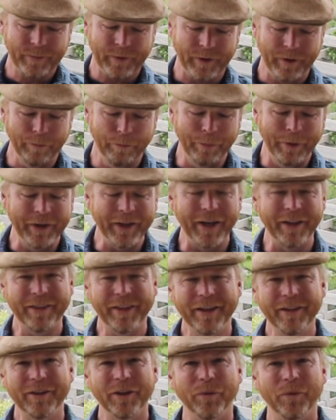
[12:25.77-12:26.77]
But I
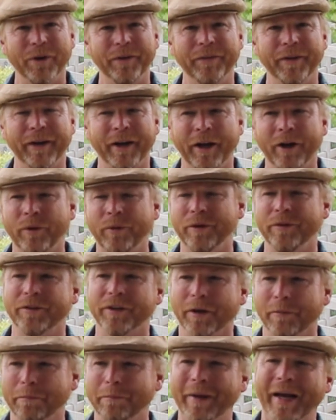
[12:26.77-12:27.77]
think the one that I always
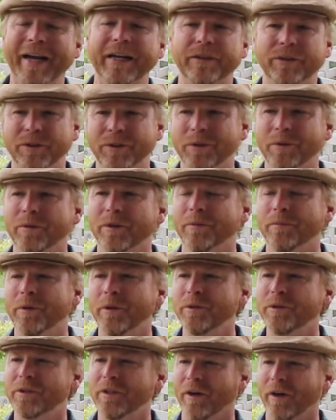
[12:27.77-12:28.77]
come back to the
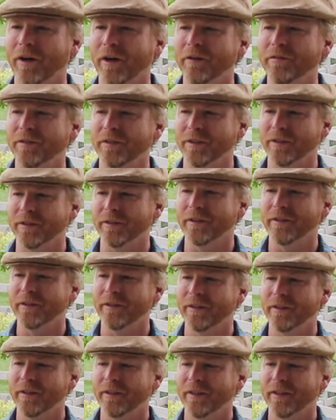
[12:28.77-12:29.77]
most often,
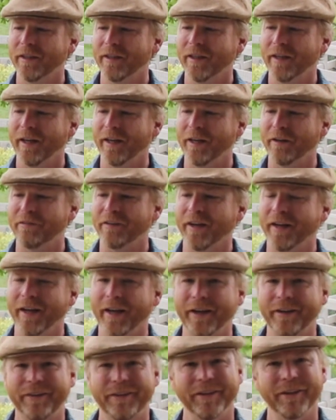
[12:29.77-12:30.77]
and if I
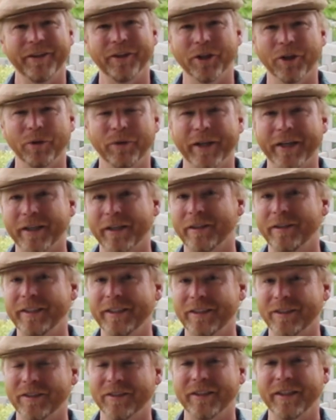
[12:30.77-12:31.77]
had to, that
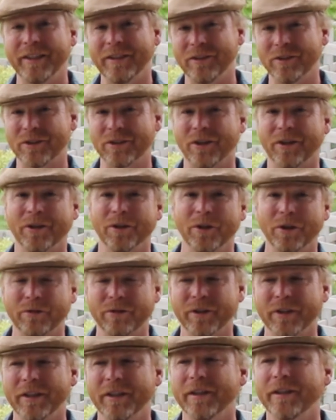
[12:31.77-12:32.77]
clean slate and start all
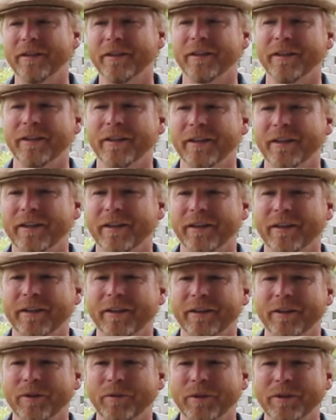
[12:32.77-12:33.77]
over again,
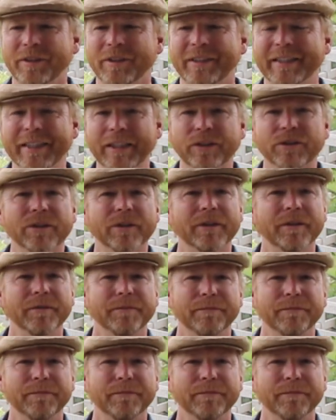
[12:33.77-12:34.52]
was teacher.